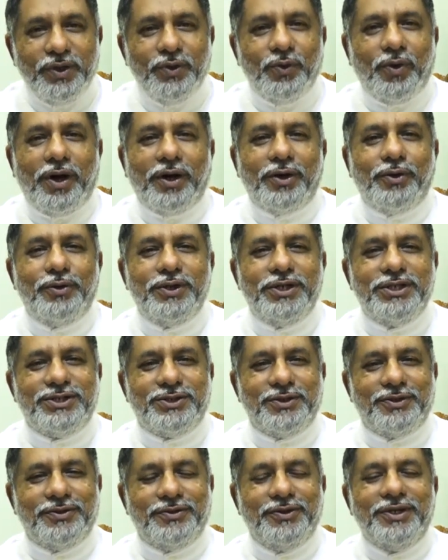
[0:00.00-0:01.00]
you are going
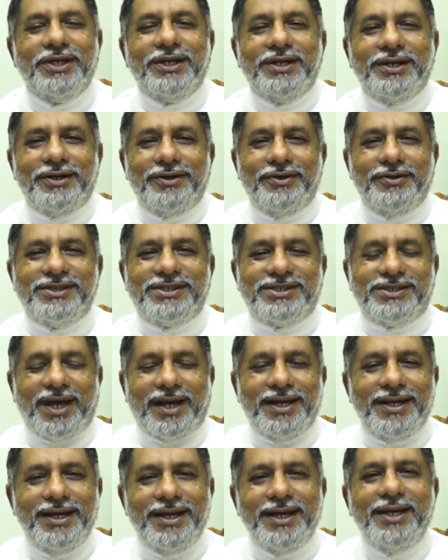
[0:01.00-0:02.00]
to
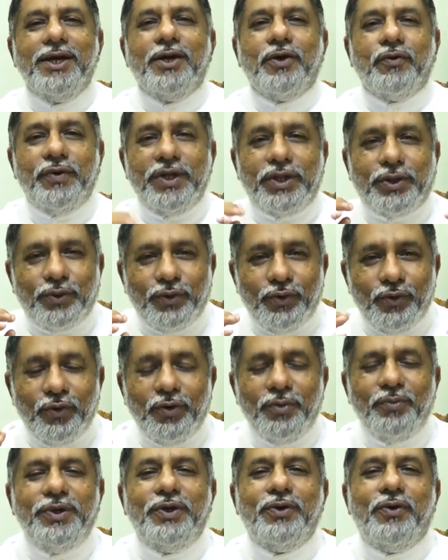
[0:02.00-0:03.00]
study, with
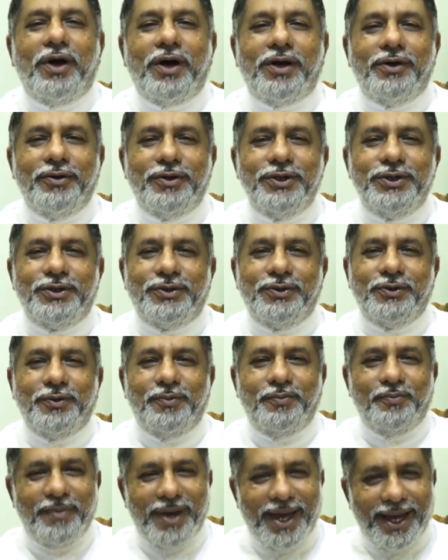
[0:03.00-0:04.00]
whom you are going to
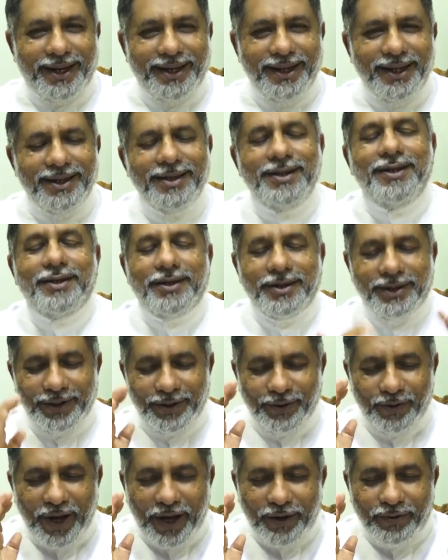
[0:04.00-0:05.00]
marry.
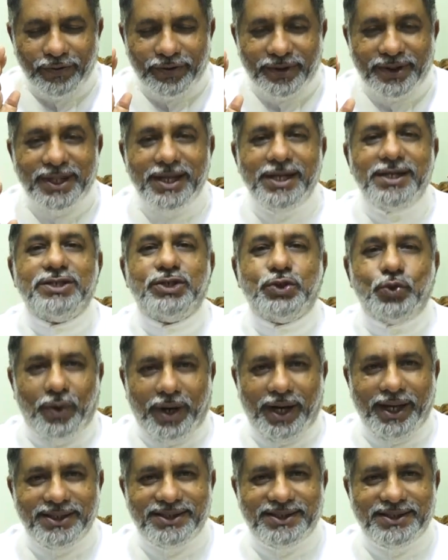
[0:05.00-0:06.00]
You have to think
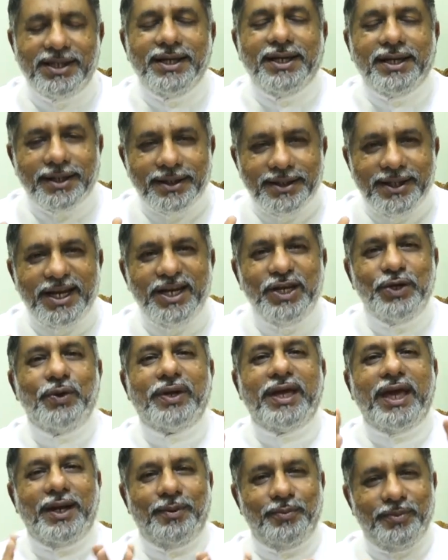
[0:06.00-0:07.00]
twice. Then you
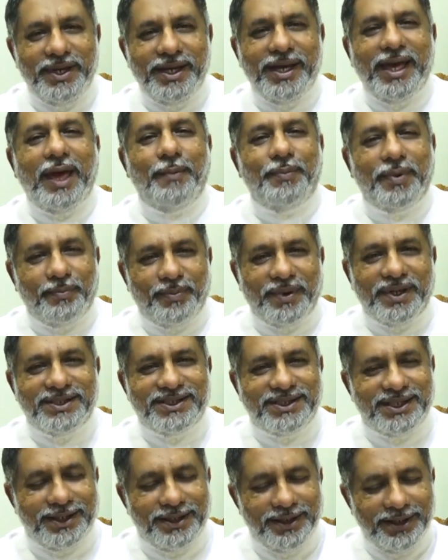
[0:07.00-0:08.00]
can be a happy
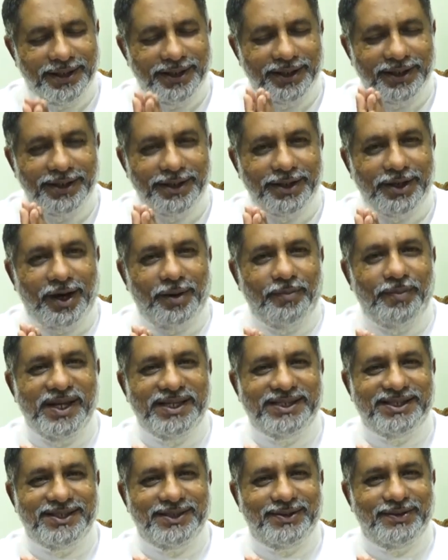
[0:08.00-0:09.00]
person. God
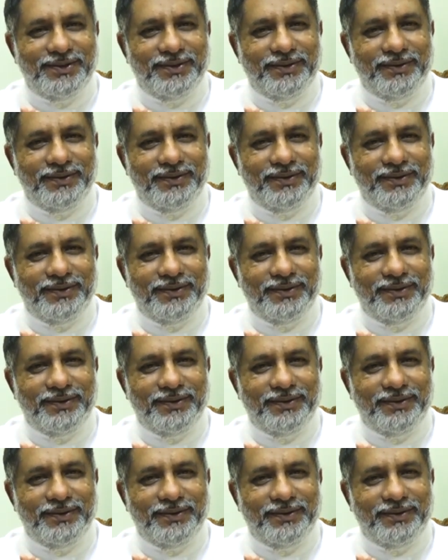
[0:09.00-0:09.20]
bless you.